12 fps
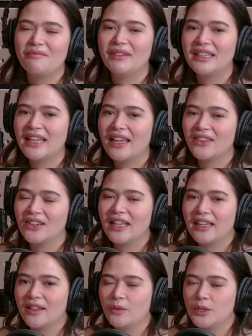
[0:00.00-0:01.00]
But yeah, they're
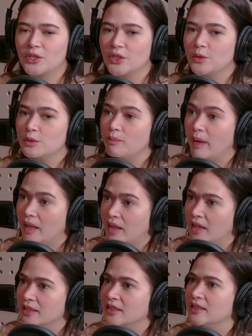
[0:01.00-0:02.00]
like, we should use
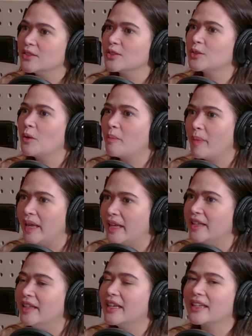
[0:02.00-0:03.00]
Bella since you're so pale.